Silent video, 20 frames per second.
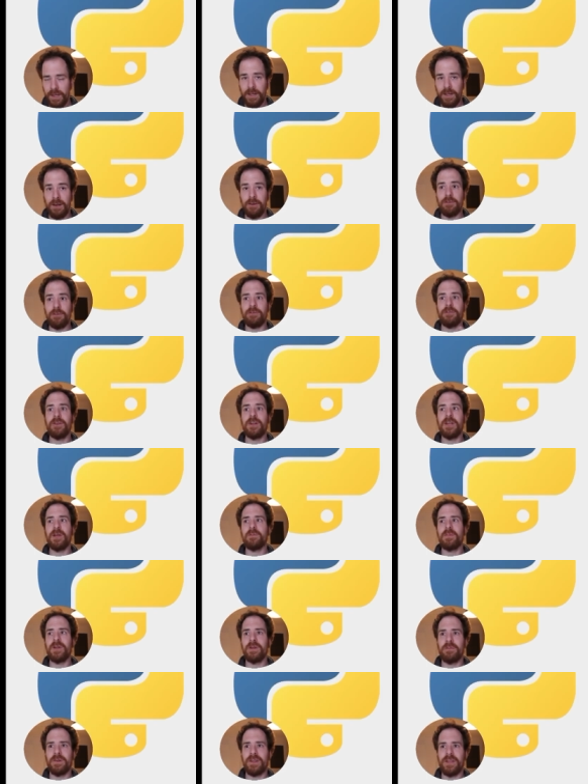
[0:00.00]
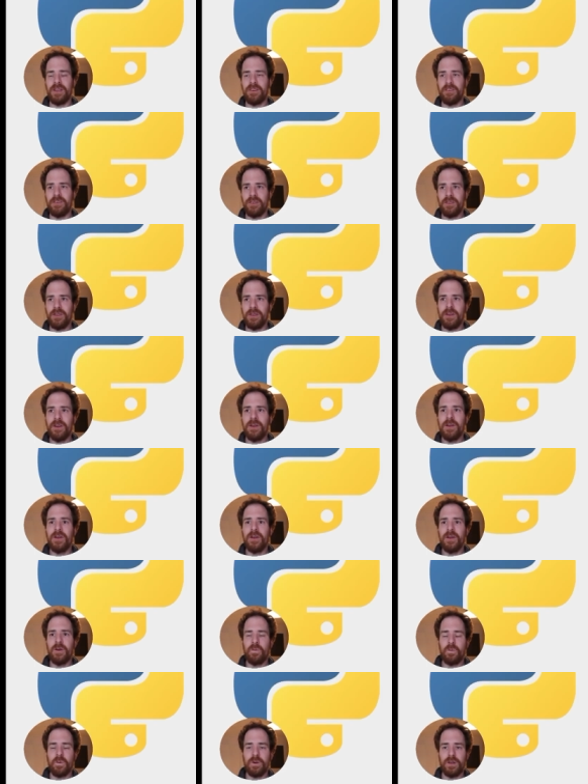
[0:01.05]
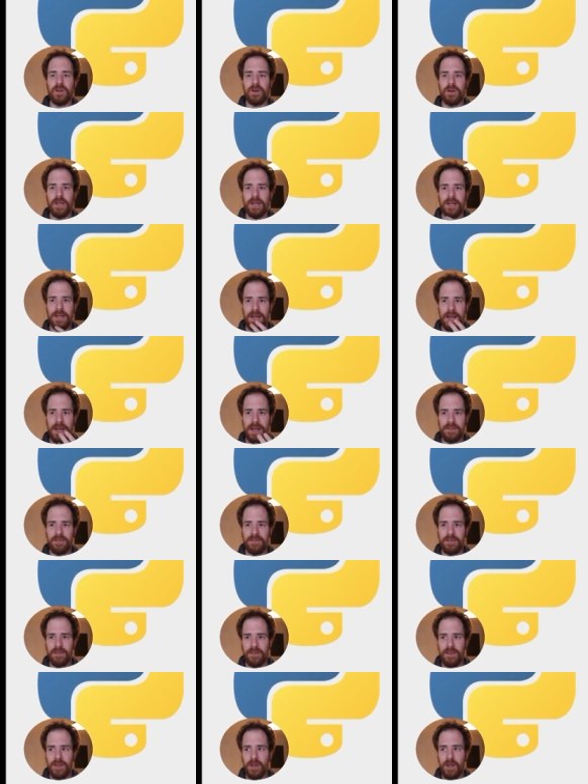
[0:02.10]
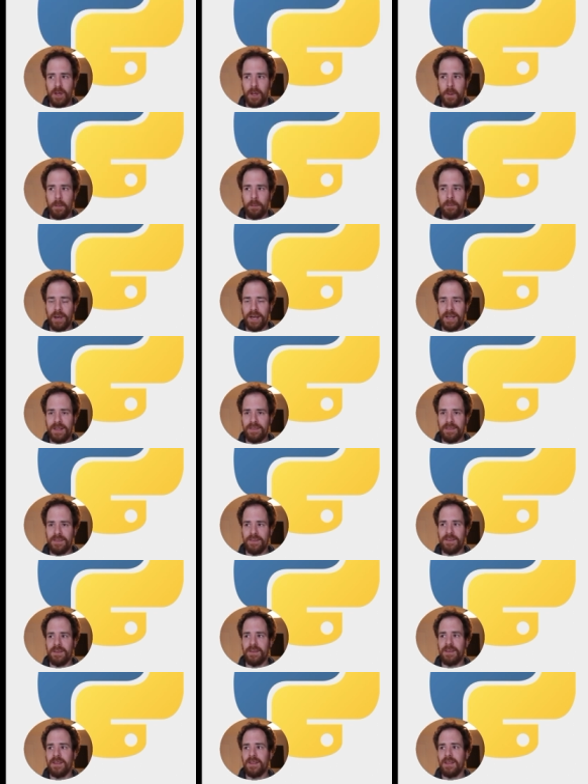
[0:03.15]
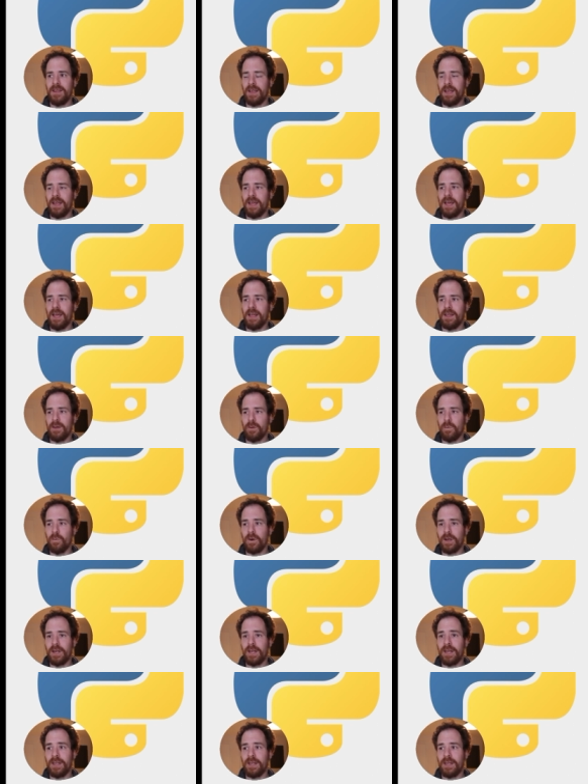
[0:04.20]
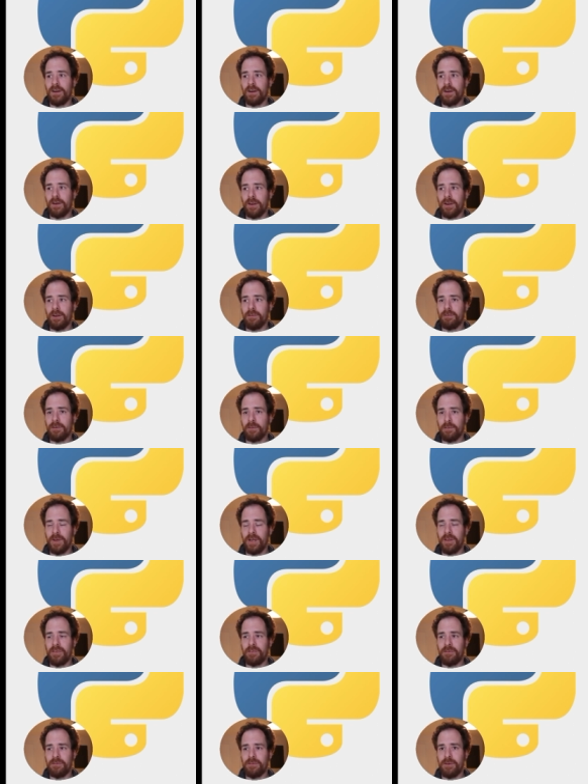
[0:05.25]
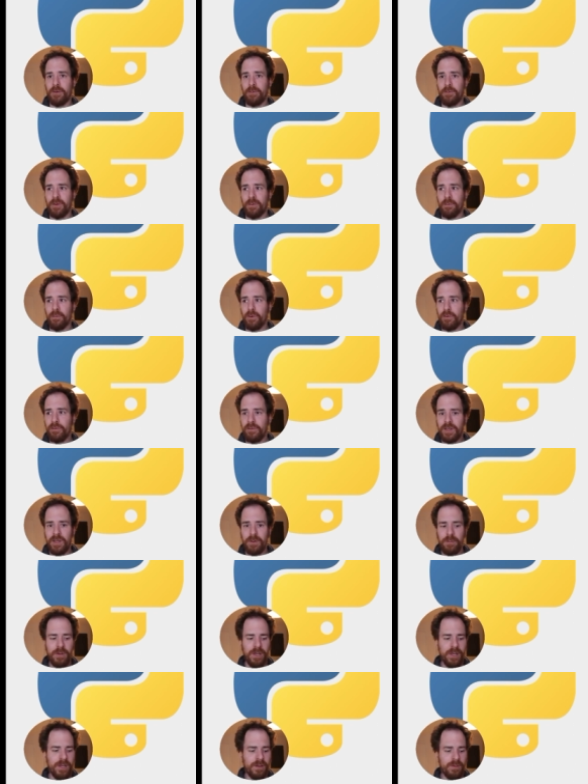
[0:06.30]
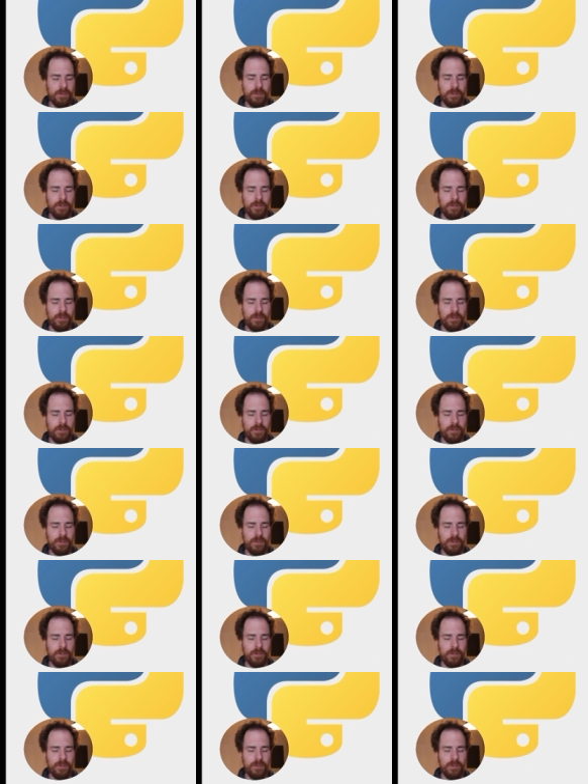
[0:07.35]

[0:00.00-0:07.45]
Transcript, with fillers: Now, for the implementation, we're looking at Python and we're getting our information from the MovieDB.